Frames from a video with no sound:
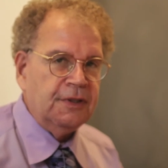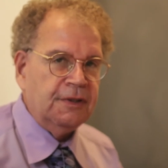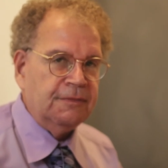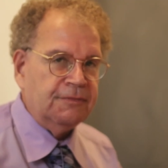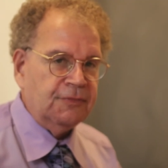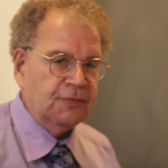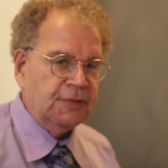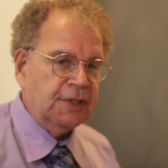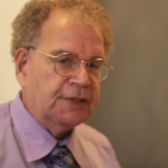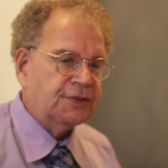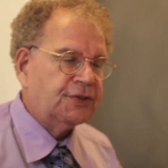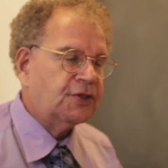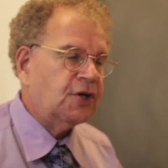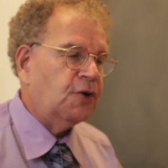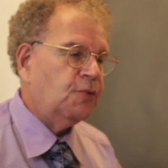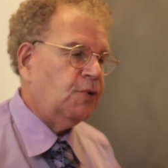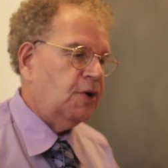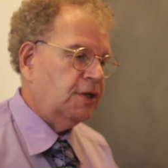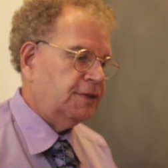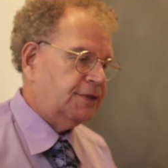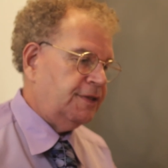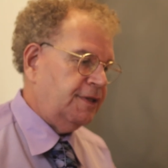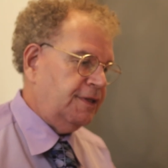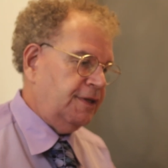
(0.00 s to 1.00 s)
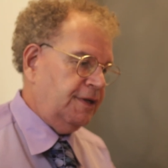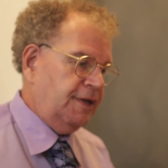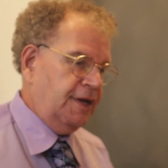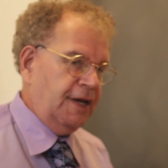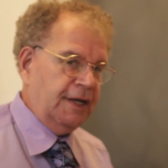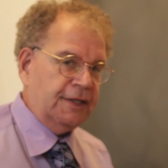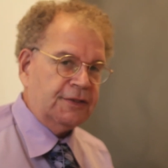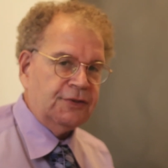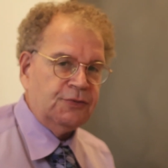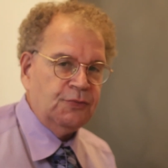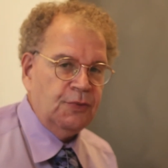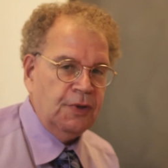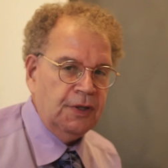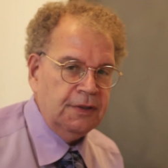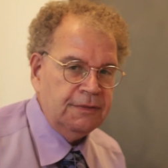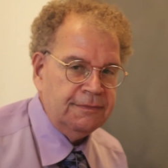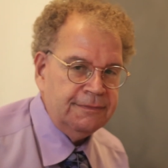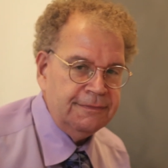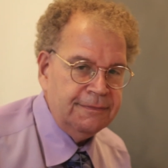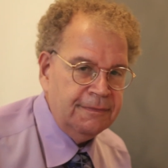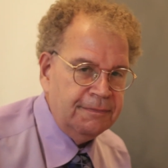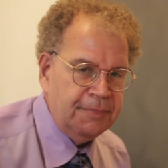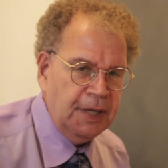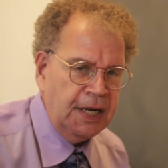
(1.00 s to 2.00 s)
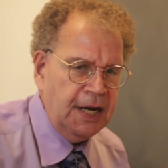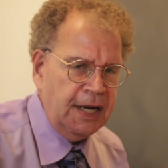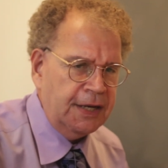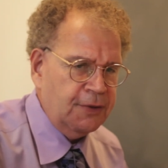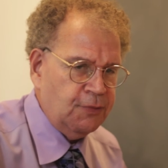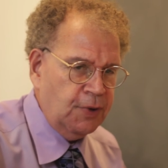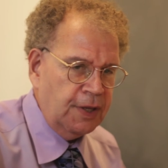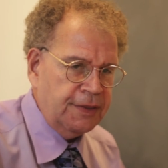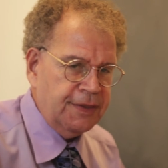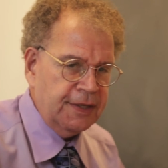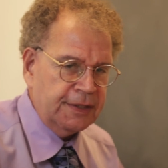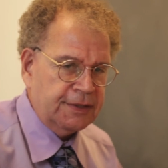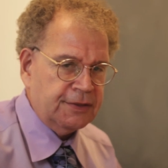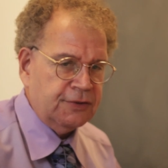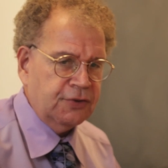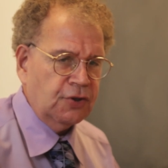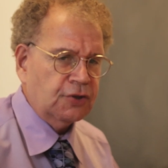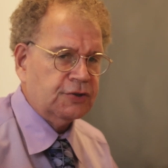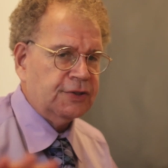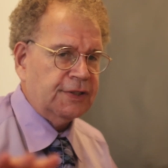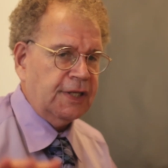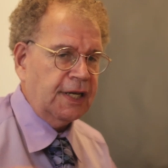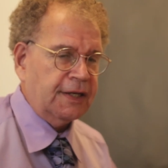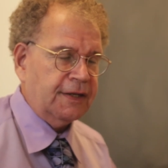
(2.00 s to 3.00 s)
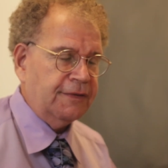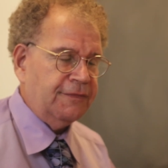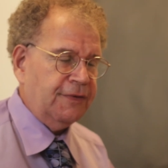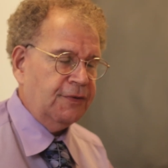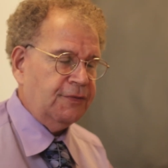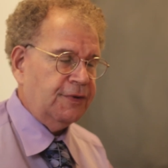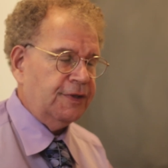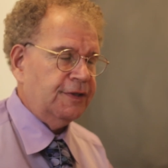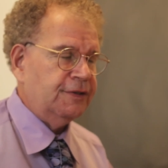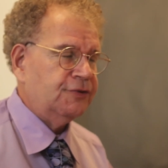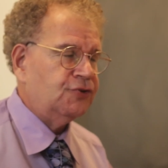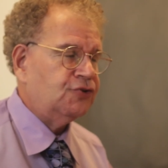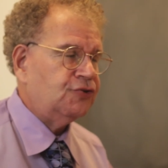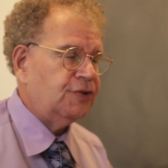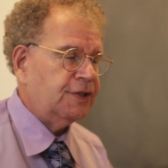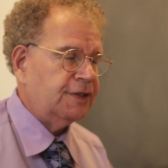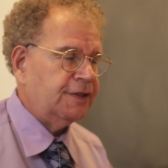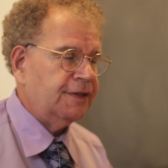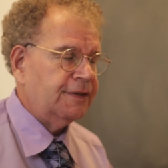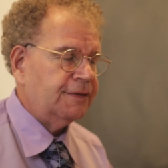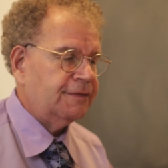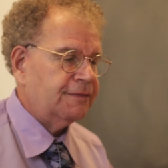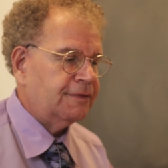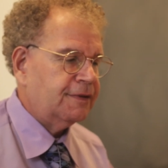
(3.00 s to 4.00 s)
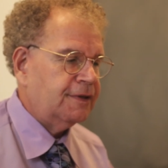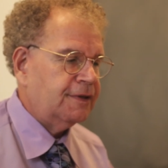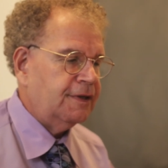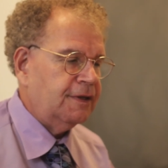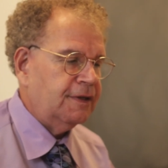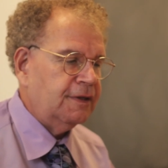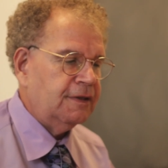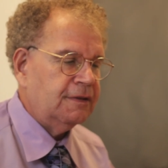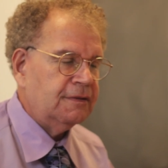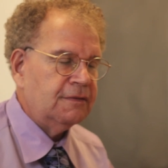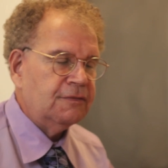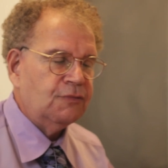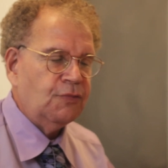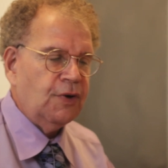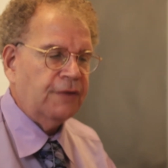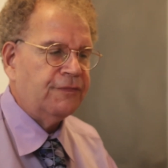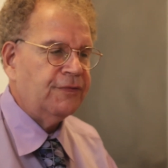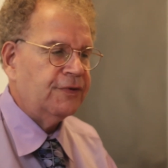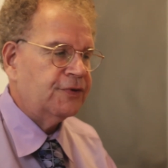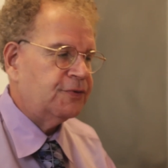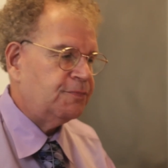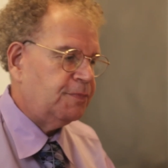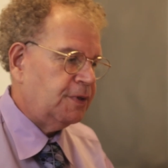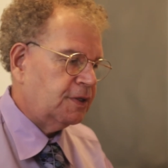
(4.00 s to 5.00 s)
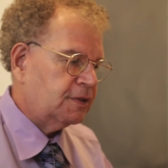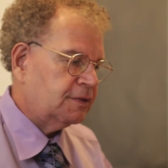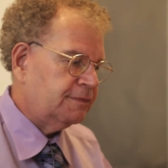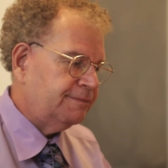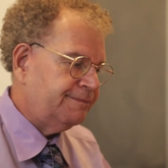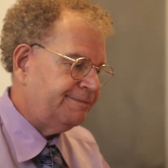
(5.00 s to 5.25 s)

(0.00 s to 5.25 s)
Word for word: um, let's go on to the next one. But anyway, this looks like a very intriguing uh, reference book.